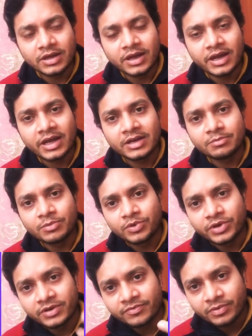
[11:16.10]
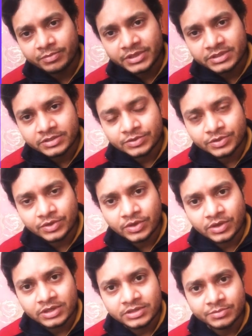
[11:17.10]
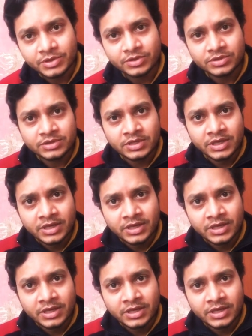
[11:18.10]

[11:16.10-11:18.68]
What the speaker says: add more information to your knowledge, because